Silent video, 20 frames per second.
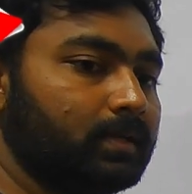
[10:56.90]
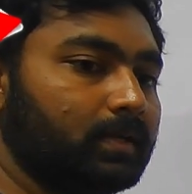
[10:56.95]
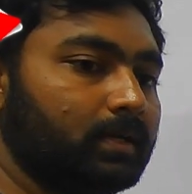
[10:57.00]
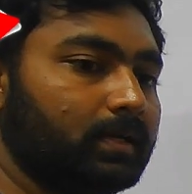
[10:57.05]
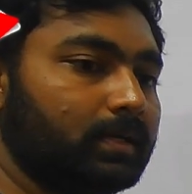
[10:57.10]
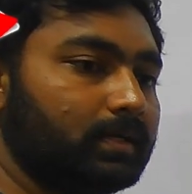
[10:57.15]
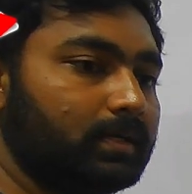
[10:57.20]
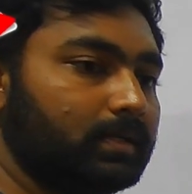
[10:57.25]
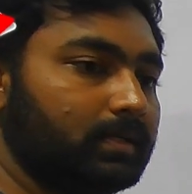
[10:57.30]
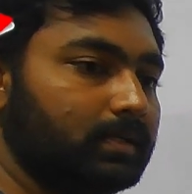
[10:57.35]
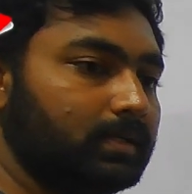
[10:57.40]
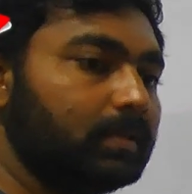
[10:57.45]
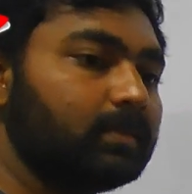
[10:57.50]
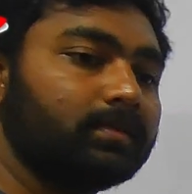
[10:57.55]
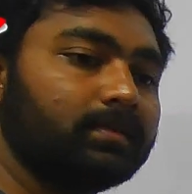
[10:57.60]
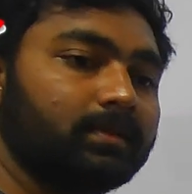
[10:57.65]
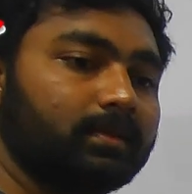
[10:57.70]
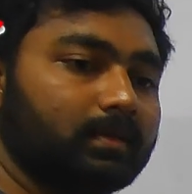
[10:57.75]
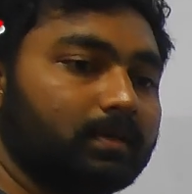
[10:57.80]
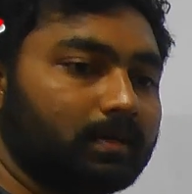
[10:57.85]
IT
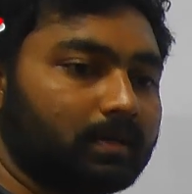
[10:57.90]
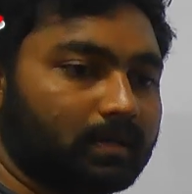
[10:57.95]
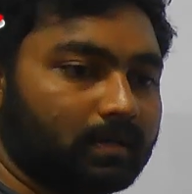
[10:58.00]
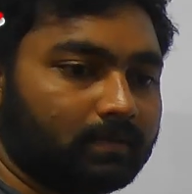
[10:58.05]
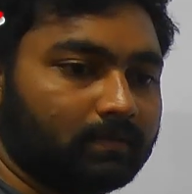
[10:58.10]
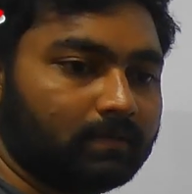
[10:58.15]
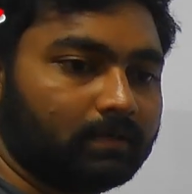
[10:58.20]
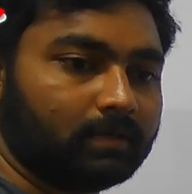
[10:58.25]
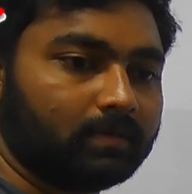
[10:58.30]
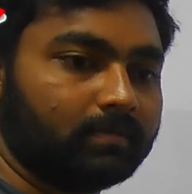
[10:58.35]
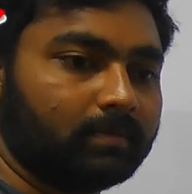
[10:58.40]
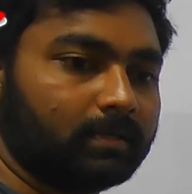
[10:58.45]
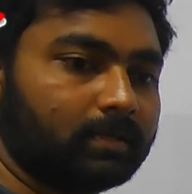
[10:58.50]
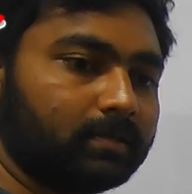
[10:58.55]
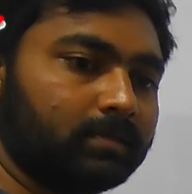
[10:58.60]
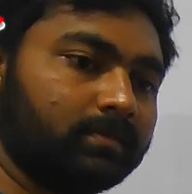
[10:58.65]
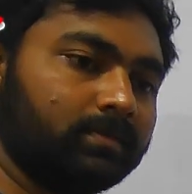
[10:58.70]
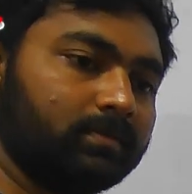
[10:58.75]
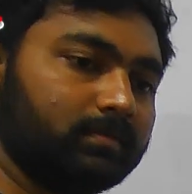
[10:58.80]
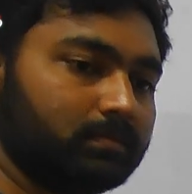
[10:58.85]
is covered,
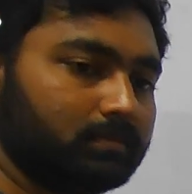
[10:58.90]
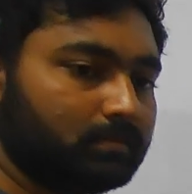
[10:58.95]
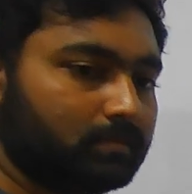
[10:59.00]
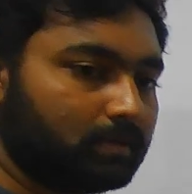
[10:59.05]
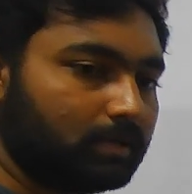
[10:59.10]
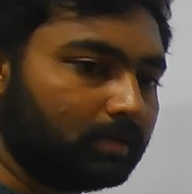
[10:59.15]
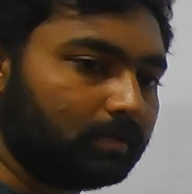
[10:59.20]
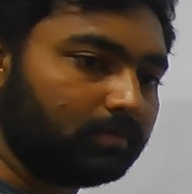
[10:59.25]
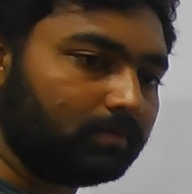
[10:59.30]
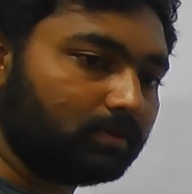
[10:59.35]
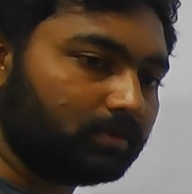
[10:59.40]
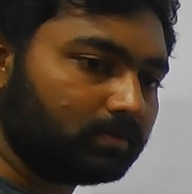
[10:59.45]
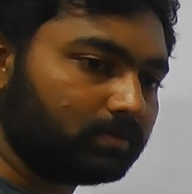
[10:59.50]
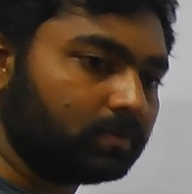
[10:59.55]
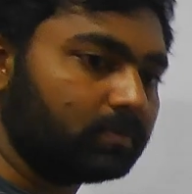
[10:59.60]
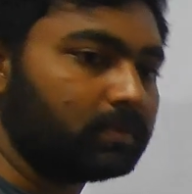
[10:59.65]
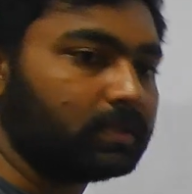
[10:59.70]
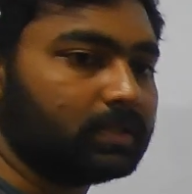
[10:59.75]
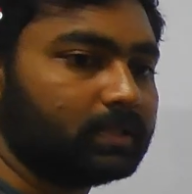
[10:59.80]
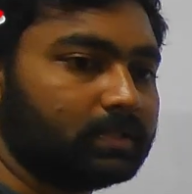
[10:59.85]
but I'm
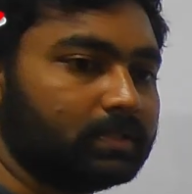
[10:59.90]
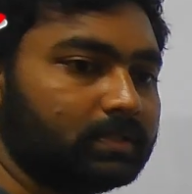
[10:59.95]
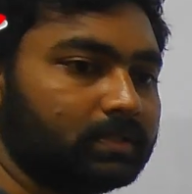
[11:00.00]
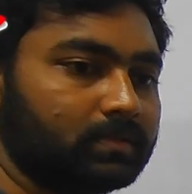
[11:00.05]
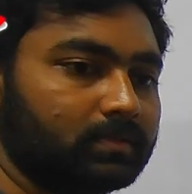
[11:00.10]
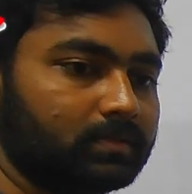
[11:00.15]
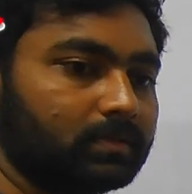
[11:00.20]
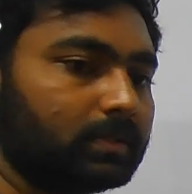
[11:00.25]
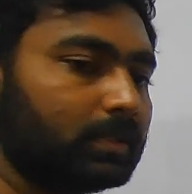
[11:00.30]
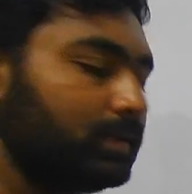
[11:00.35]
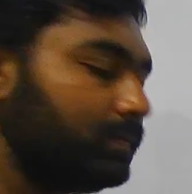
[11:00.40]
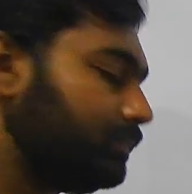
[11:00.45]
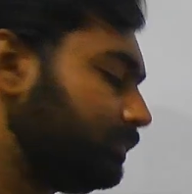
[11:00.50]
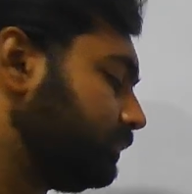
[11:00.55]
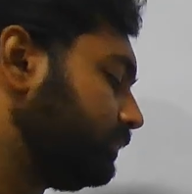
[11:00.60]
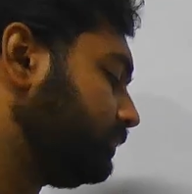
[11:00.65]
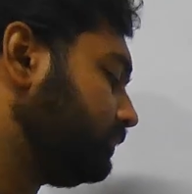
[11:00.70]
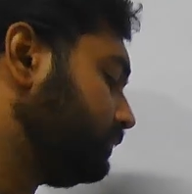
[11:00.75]
also teaching. Okay,